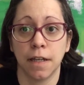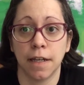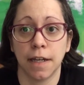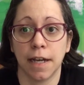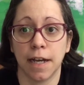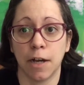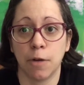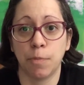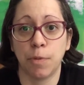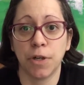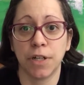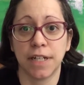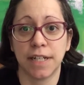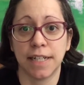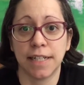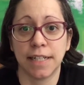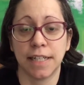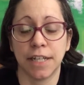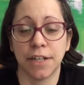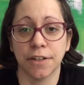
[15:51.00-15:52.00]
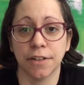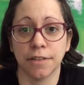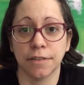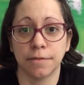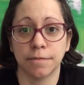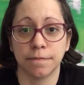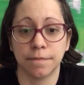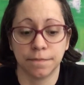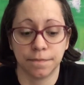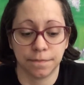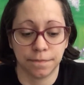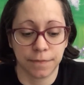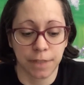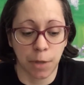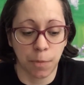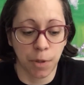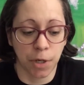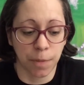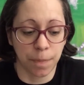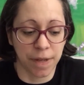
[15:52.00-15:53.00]
I'll put it in here. I'll
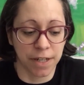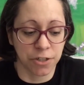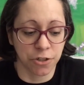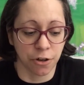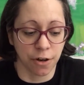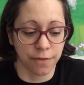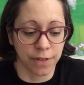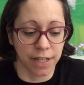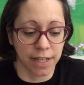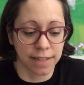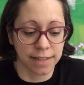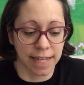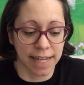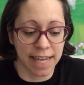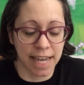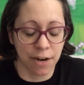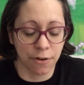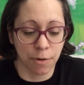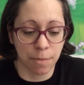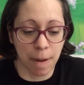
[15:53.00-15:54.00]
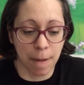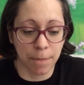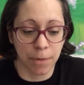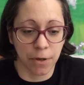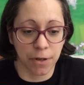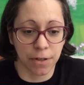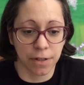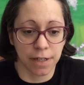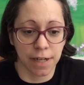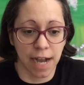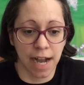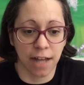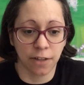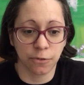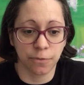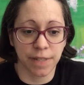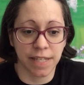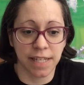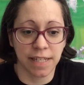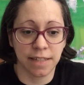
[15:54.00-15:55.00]
put a picture of it because I can't remember.
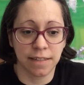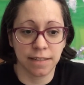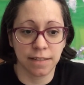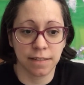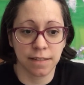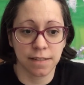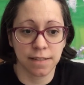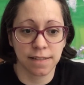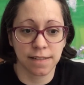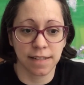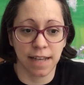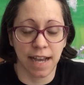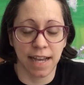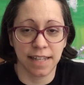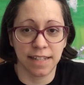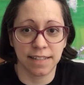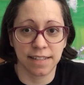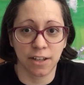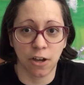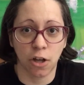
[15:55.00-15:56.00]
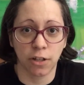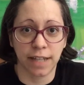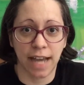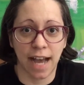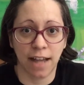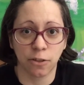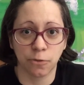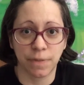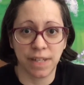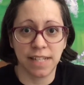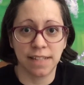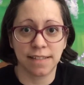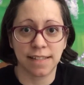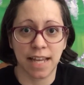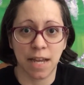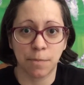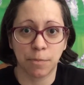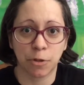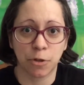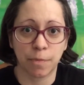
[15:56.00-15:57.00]
Halloween, is it called Halloween
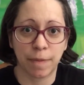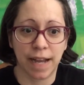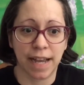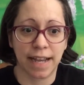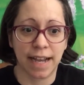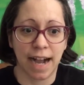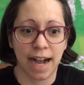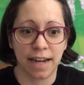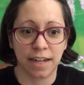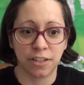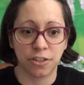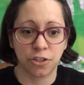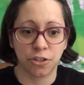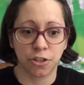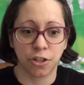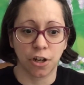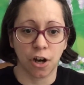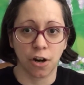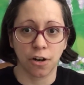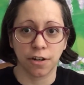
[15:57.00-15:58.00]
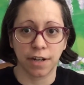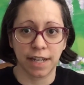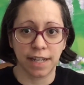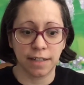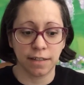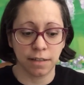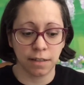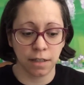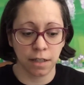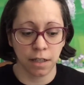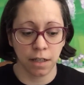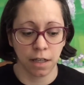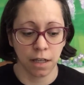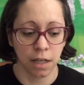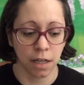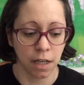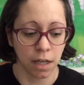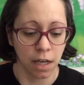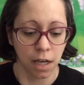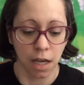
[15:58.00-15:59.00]
Sampler by Cottage Garden?
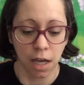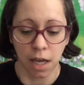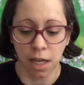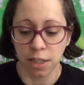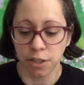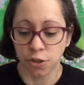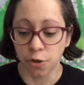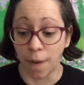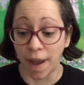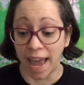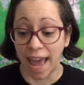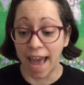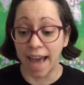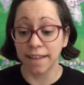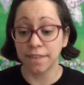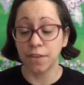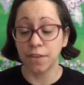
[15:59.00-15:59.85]
So I had